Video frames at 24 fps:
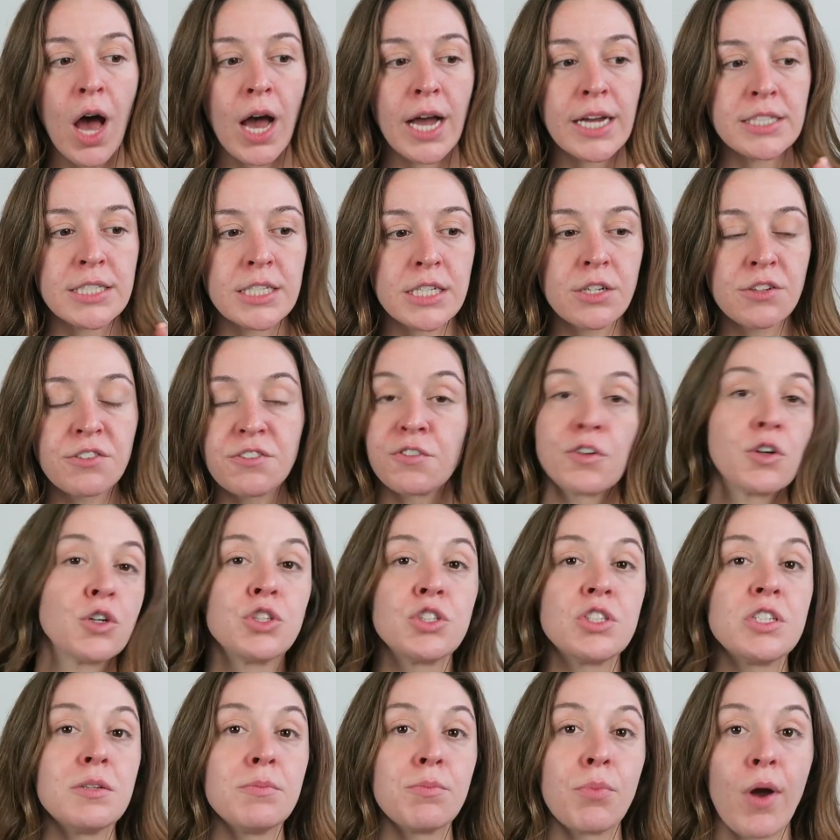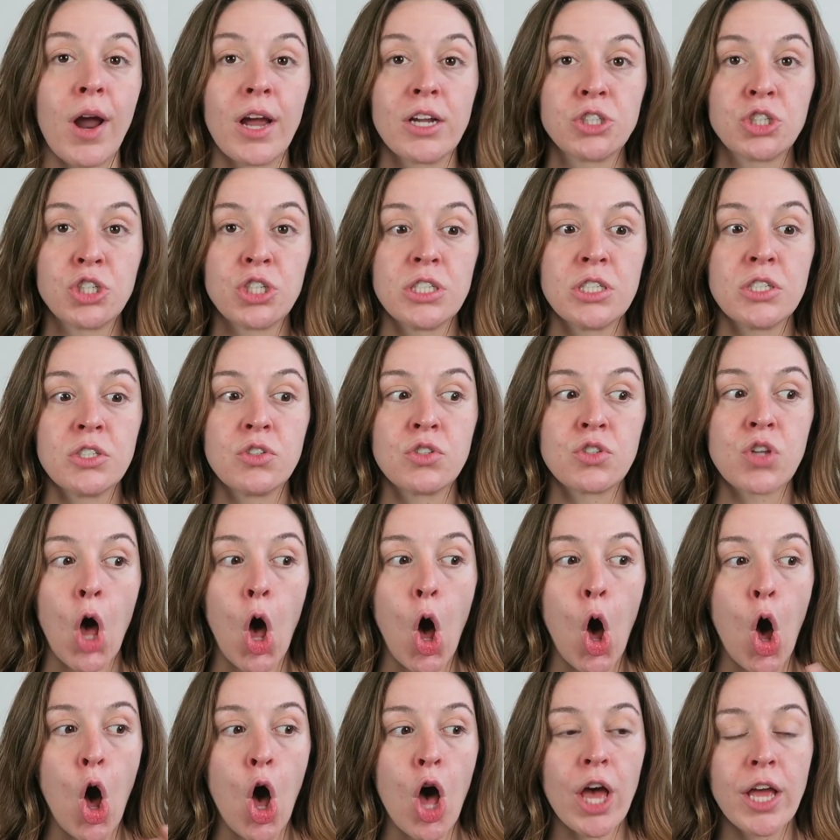I did a first impressions
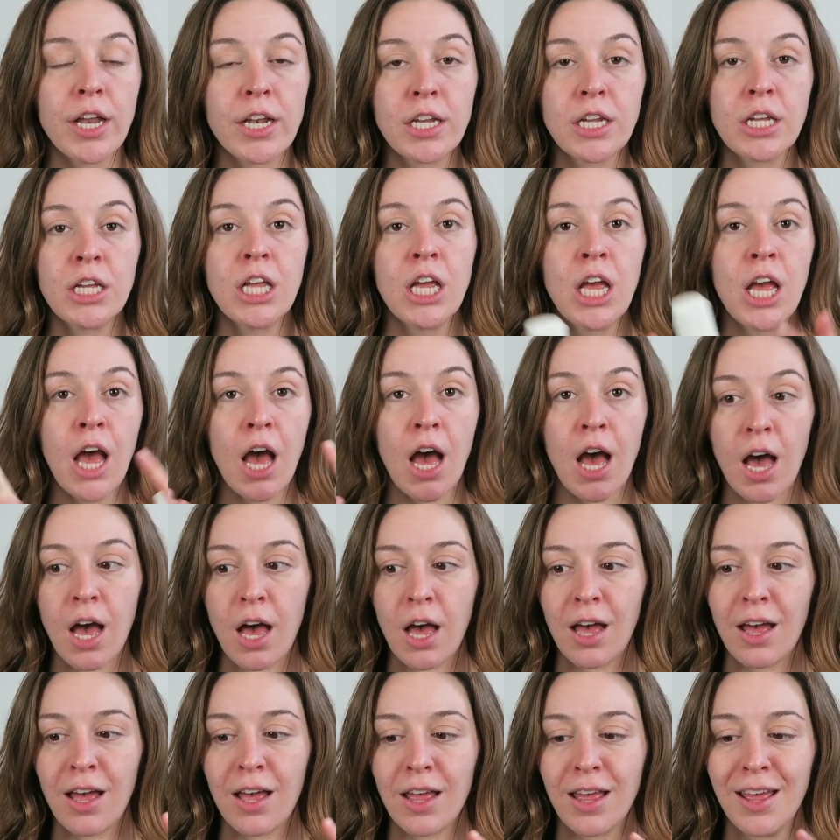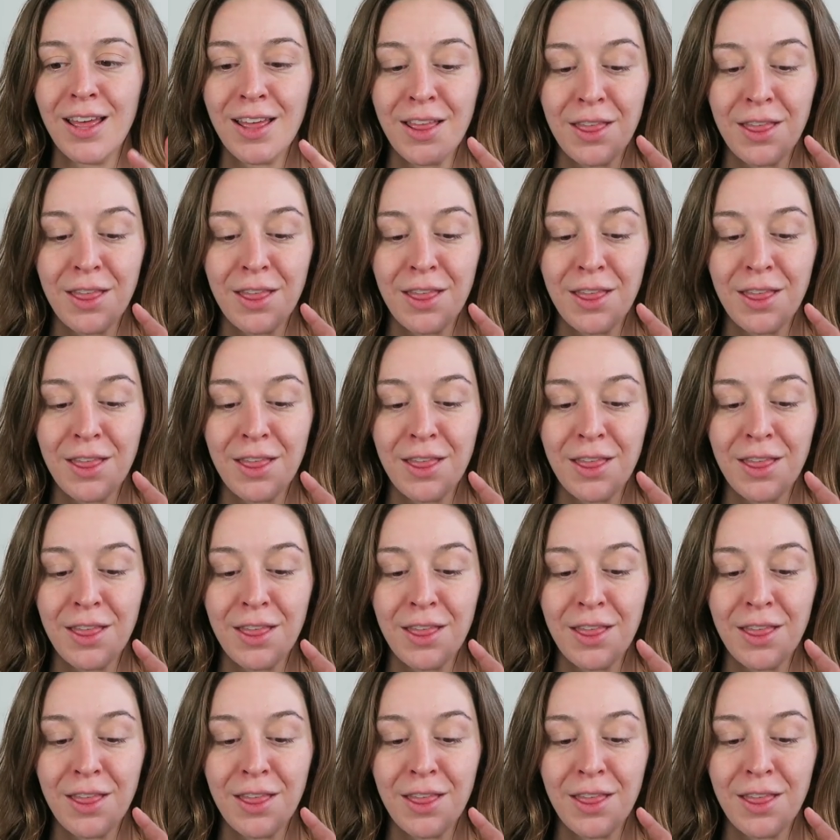on uh,